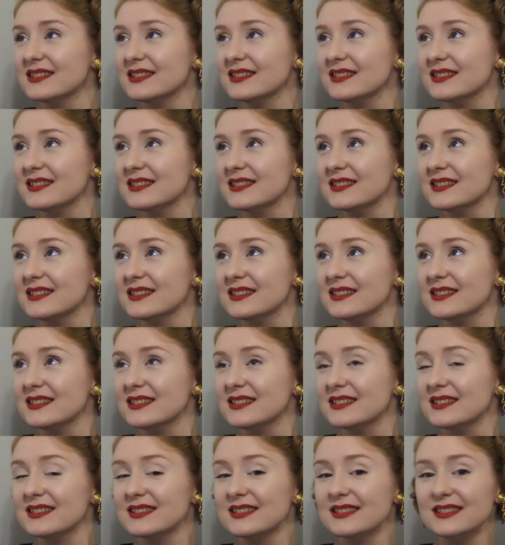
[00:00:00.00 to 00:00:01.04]

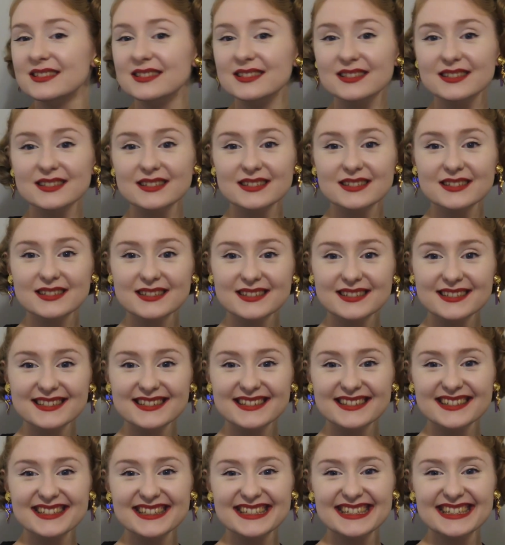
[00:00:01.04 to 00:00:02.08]

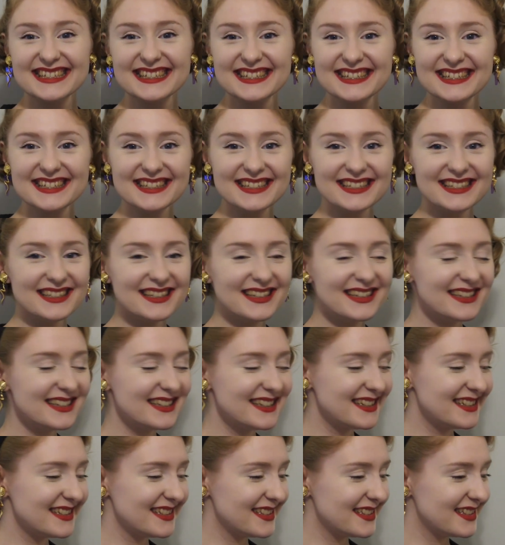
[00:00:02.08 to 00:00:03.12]

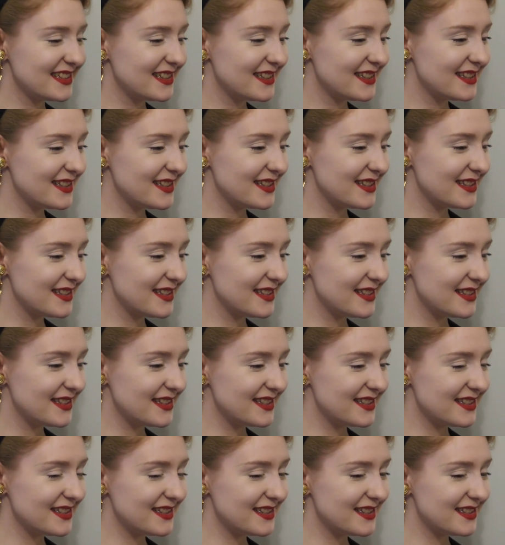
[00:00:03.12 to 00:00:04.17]

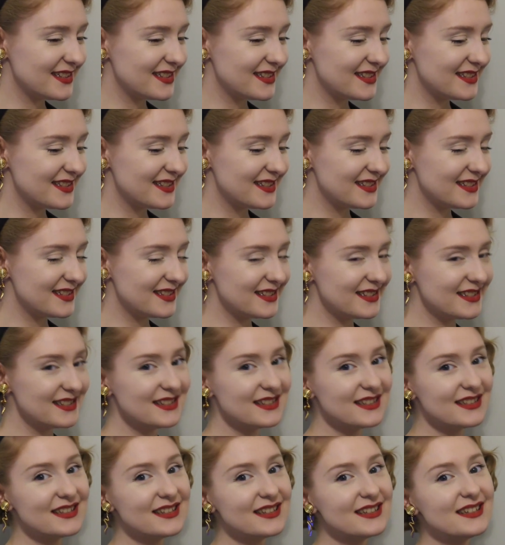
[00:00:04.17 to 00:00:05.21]

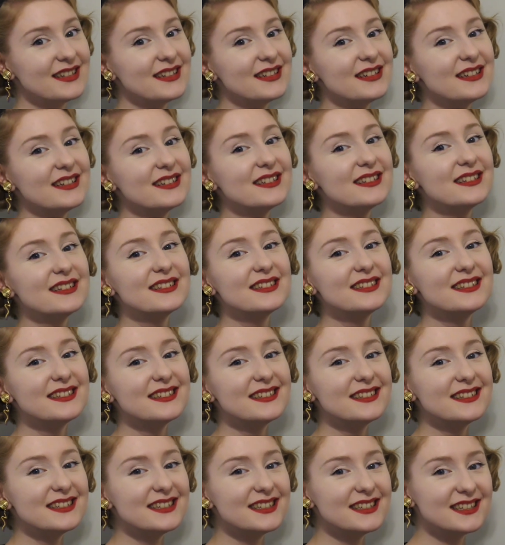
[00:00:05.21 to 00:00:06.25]

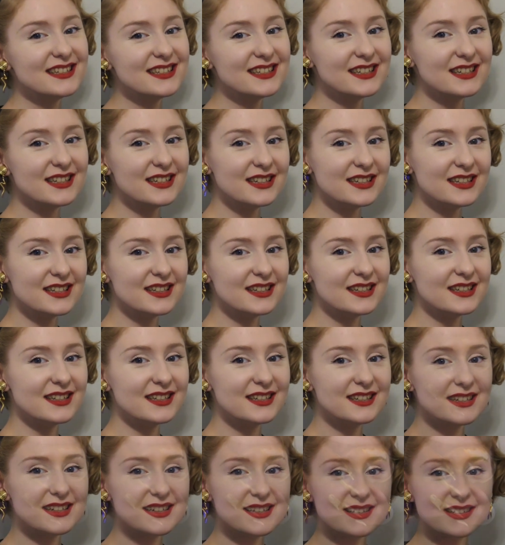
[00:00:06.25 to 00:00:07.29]

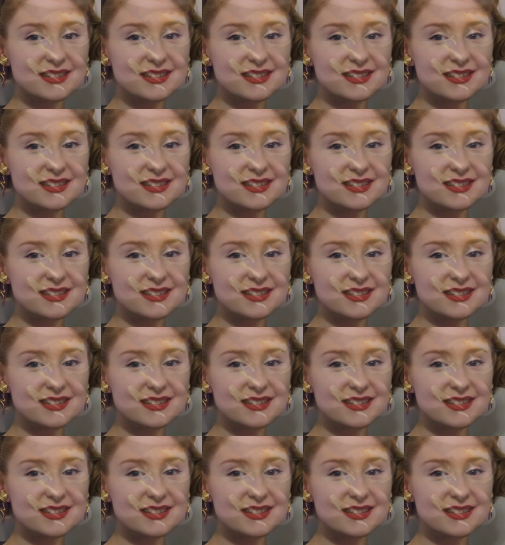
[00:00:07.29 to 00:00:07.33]
(silence)